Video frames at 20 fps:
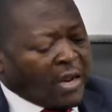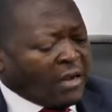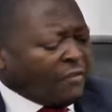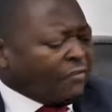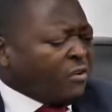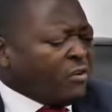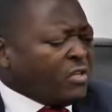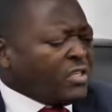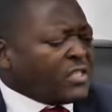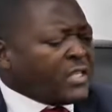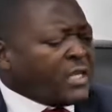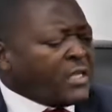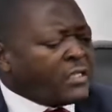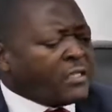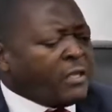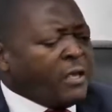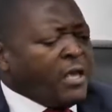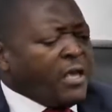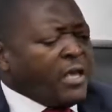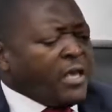And for
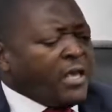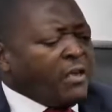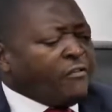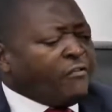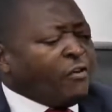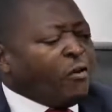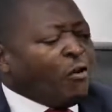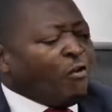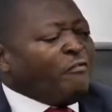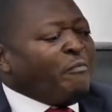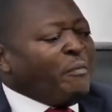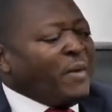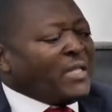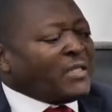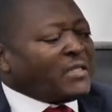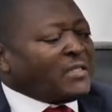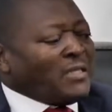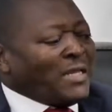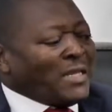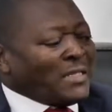instance, if
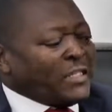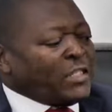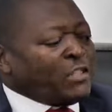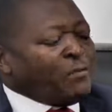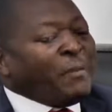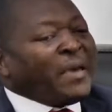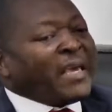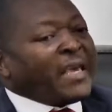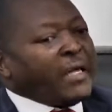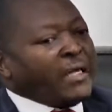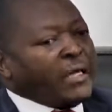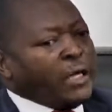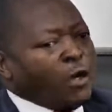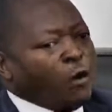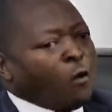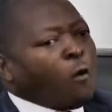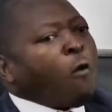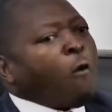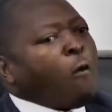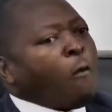government that is making the
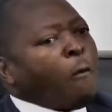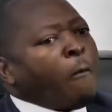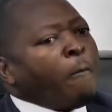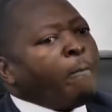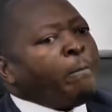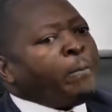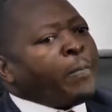law